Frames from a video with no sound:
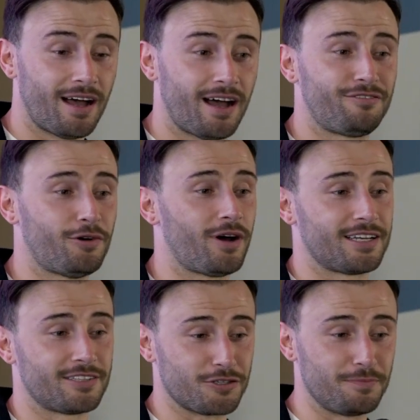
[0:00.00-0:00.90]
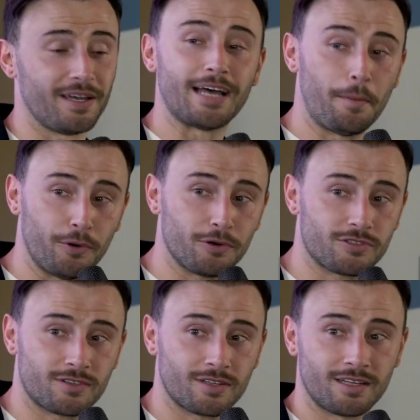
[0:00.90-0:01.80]
I thought I could just made that
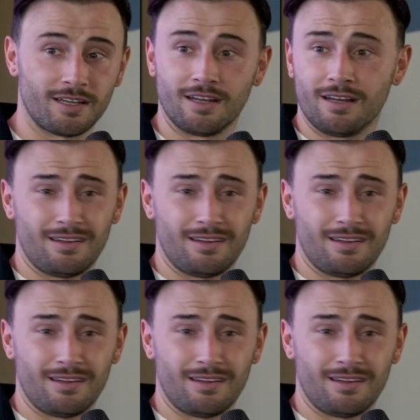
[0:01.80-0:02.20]
post. Mm-hmm.